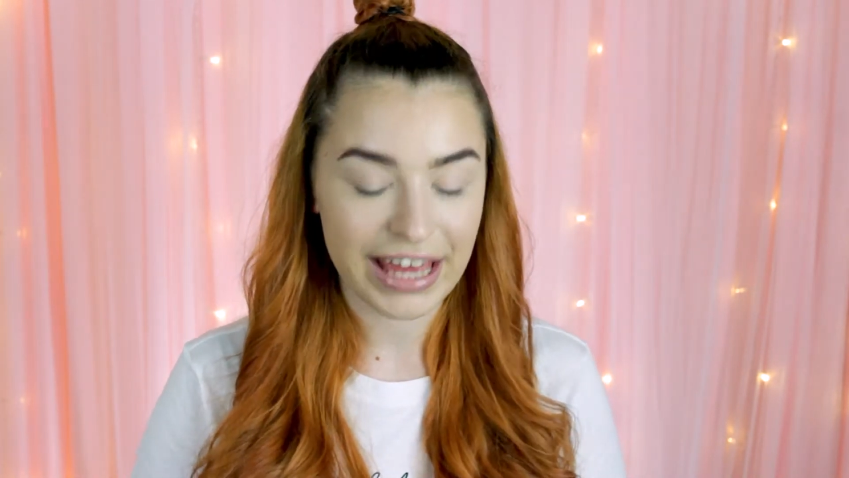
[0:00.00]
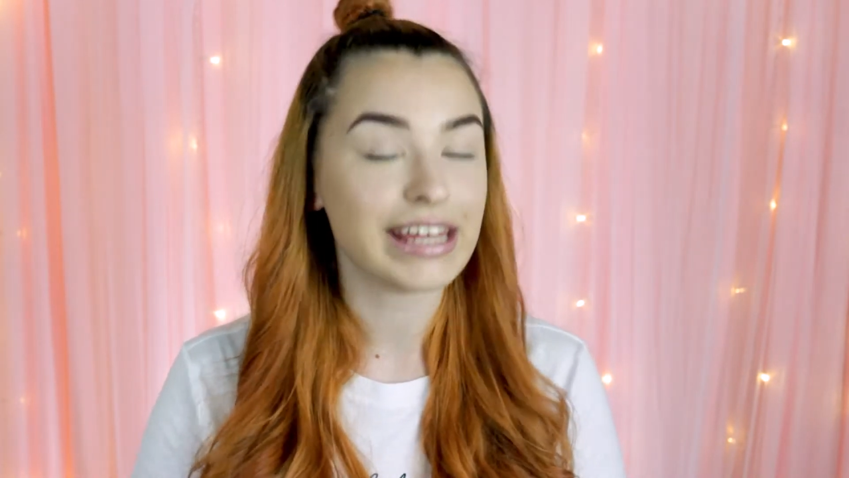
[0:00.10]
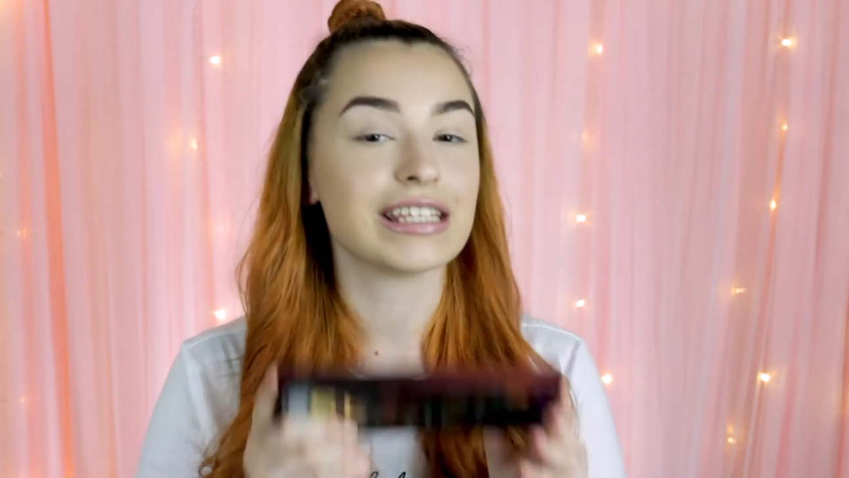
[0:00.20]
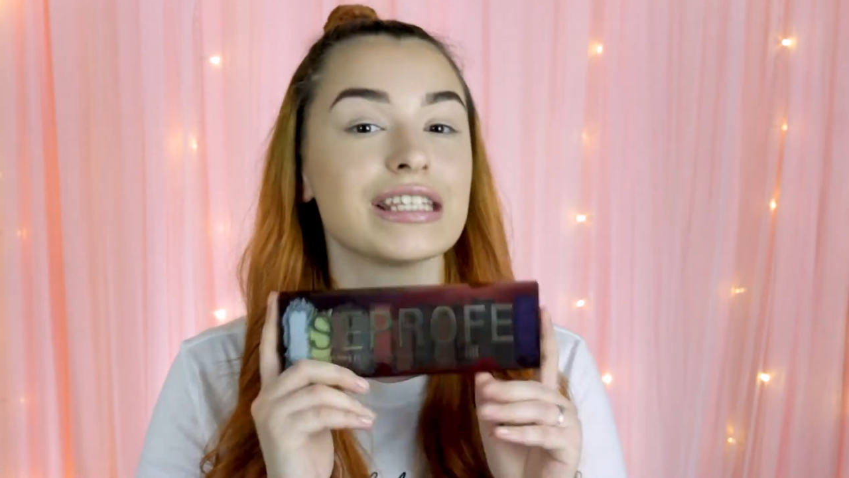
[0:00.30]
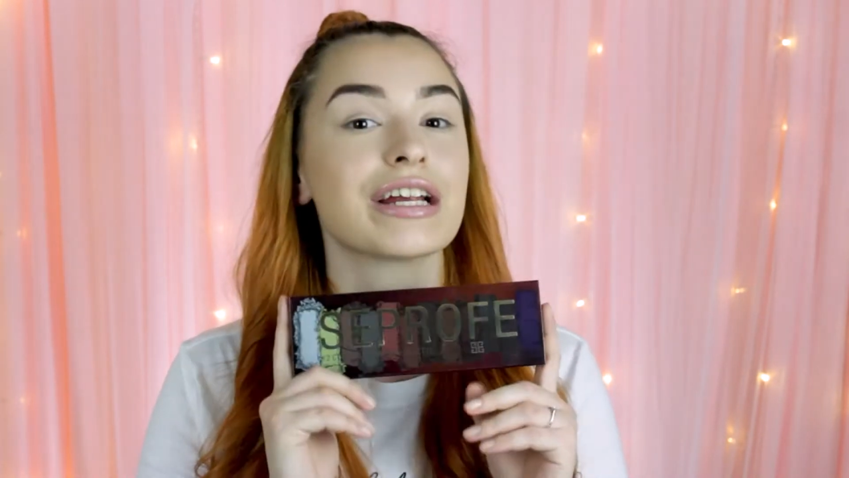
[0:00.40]

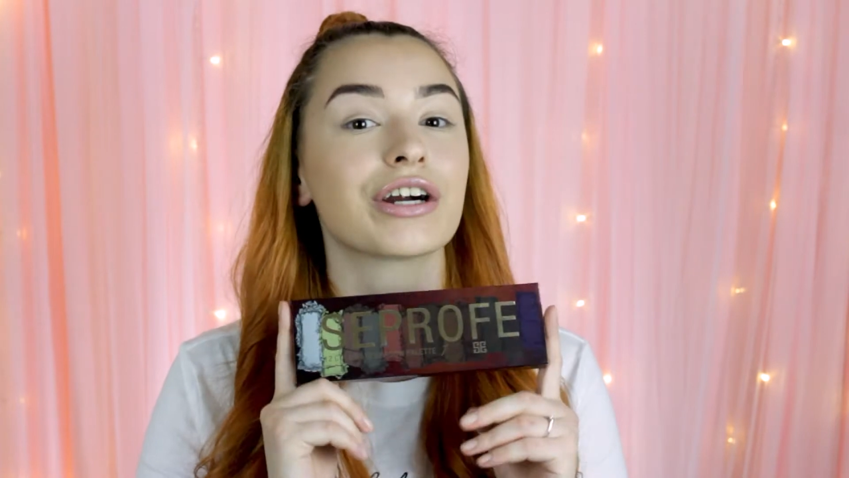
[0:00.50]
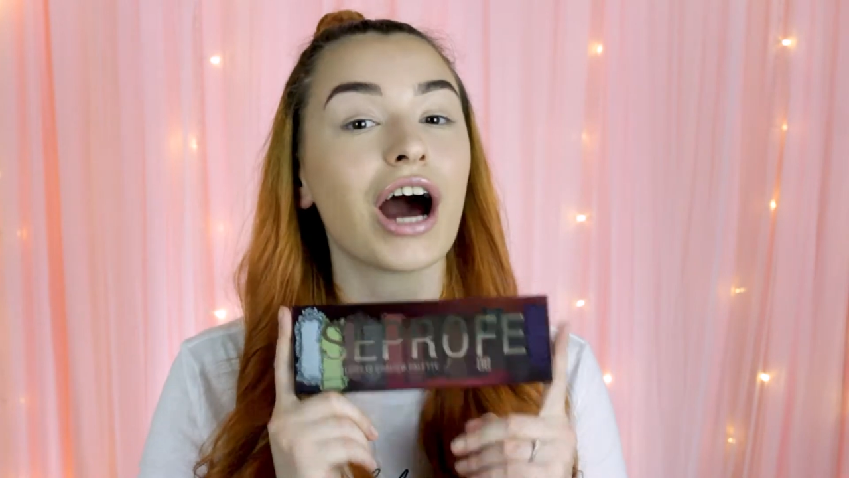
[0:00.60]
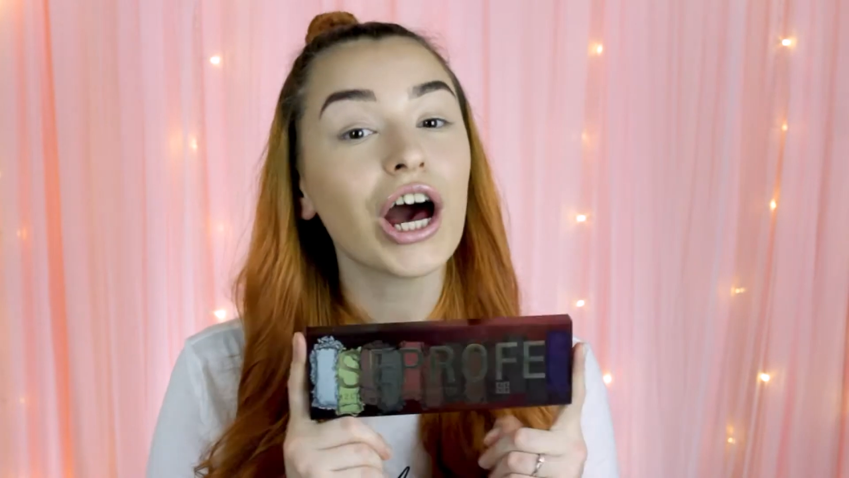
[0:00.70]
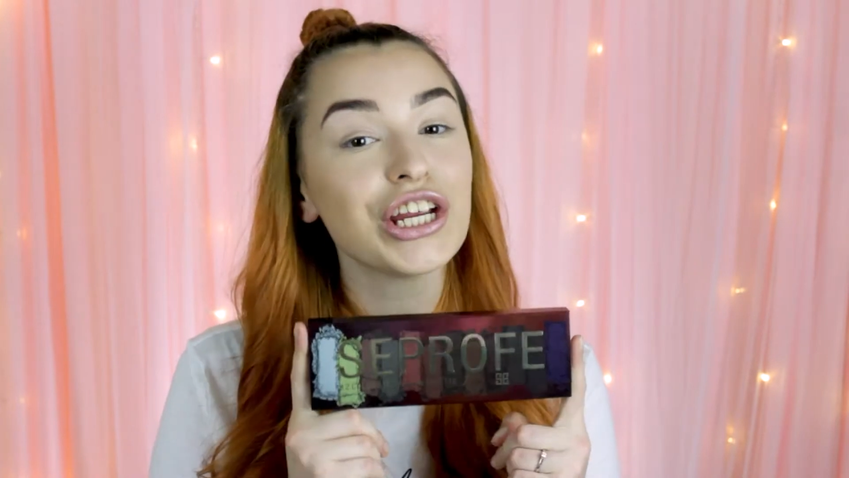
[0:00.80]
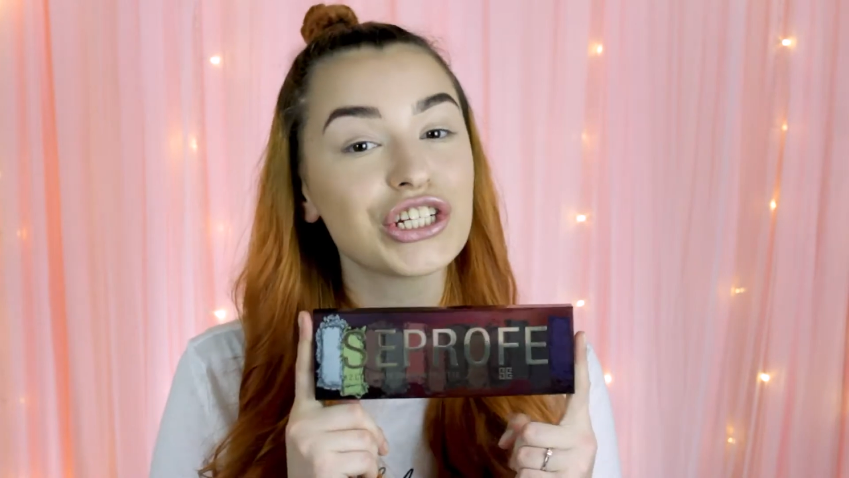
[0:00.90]
is their
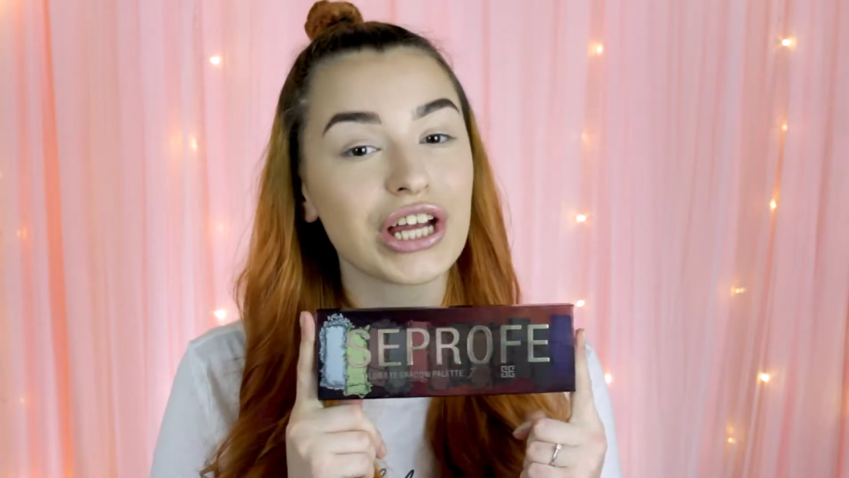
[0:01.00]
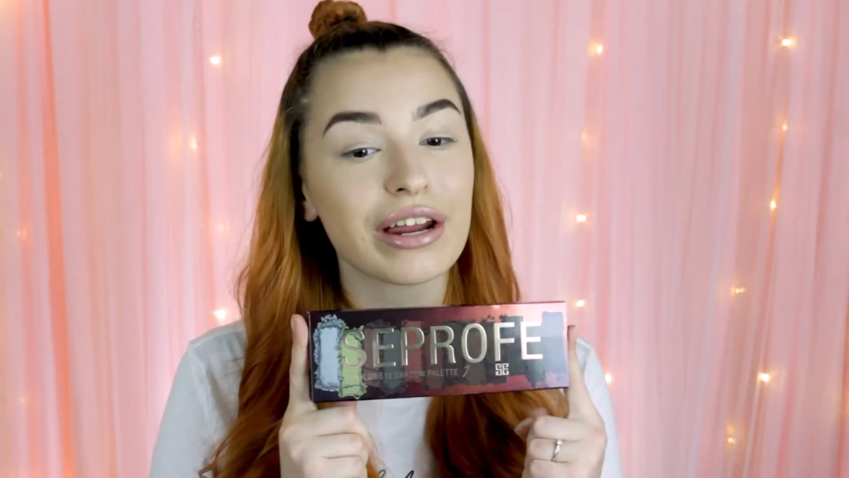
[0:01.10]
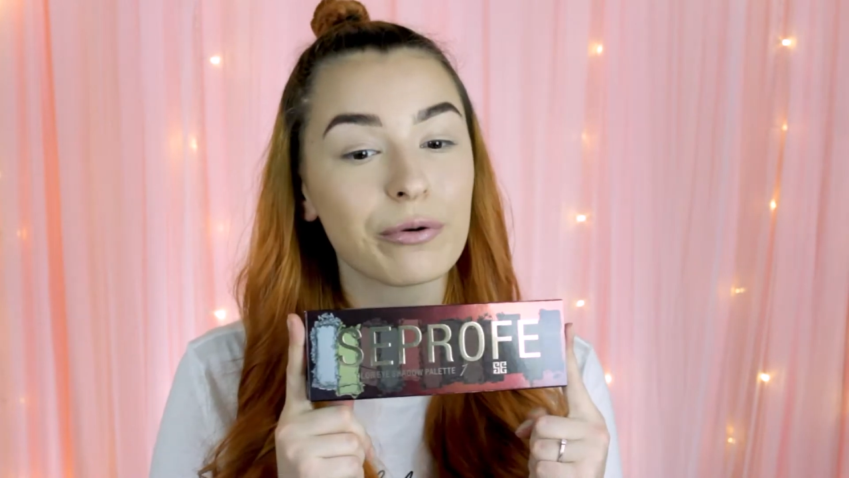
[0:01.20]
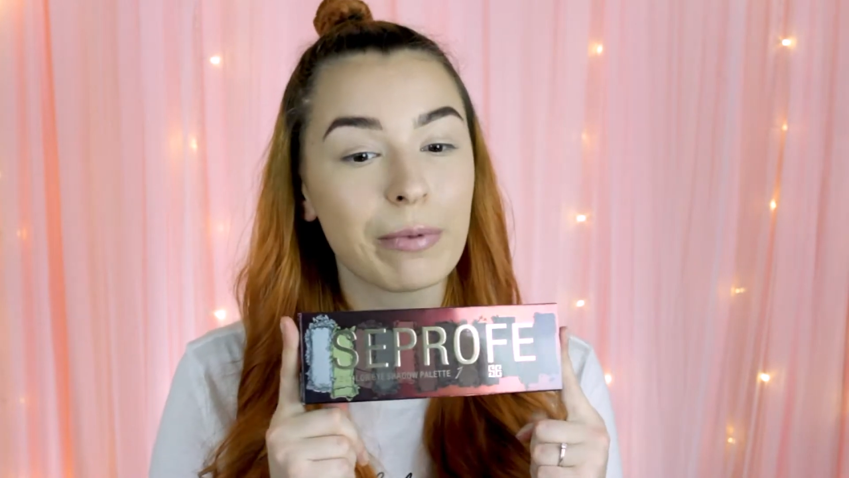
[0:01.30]
eyeshadow